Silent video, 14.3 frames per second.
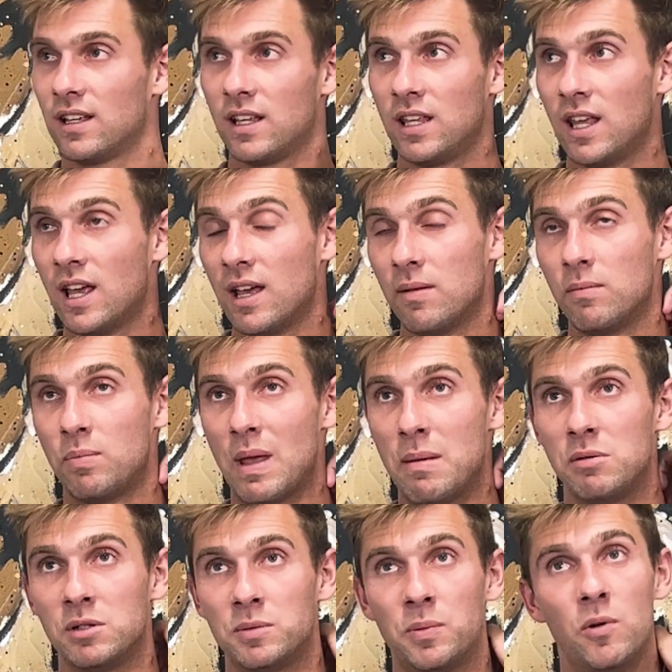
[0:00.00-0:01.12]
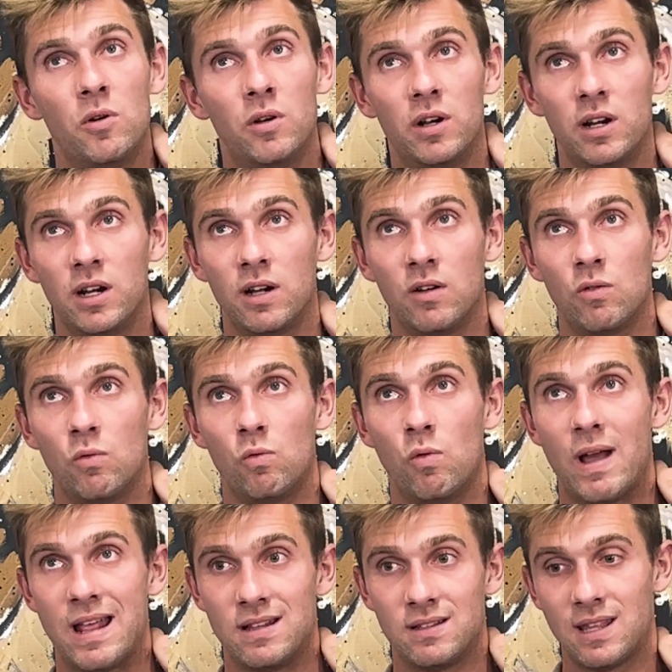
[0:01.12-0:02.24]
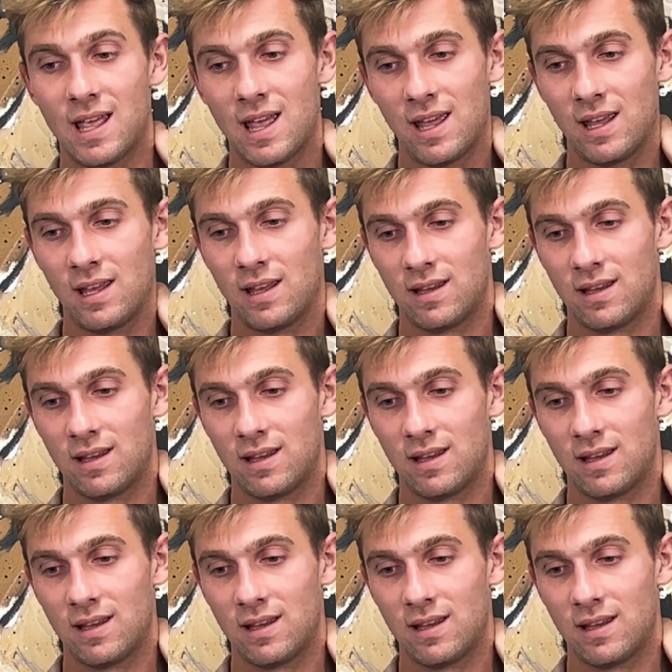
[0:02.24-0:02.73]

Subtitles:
Yeah, baby was born Wednesday,